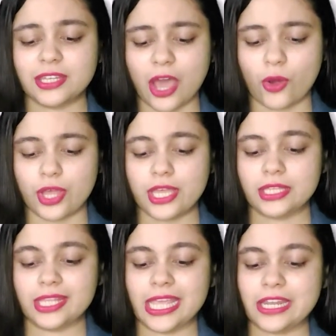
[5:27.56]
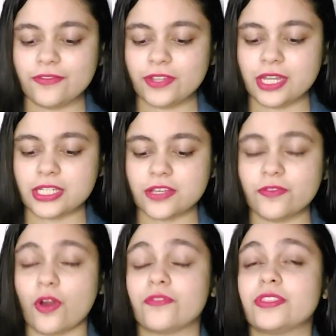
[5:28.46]
Now, the
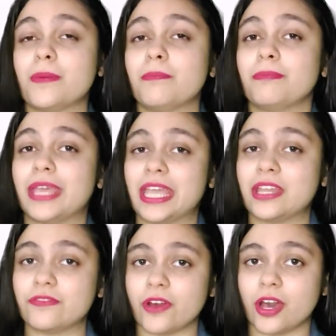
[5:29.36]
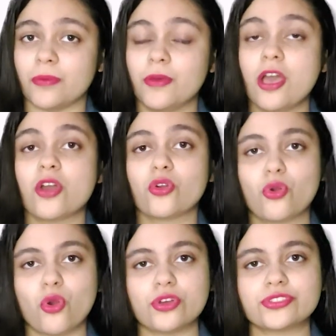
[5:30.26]
infinitive of the main verb
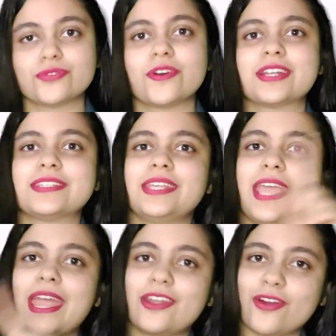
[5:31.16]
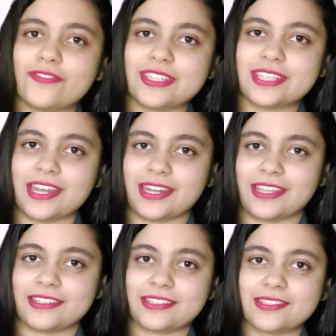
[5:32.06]
goes towards the end of the
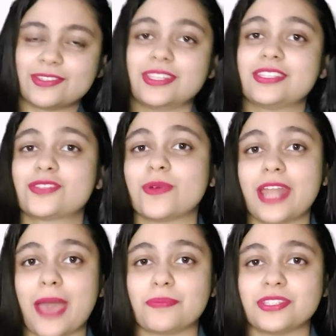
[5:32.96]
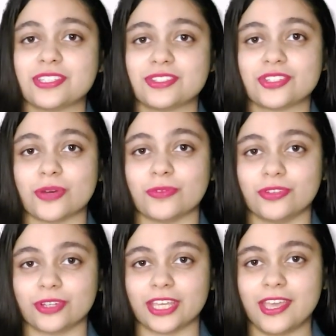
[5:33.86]
sentence. So this is what happens in
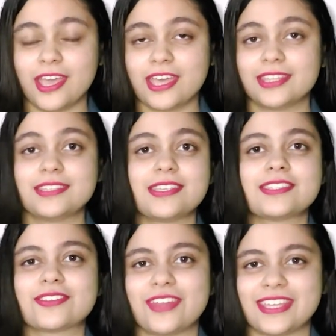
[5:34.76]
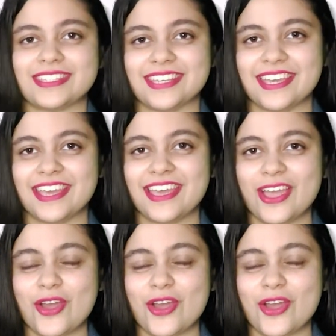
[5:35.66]
German, okay? This is crazy.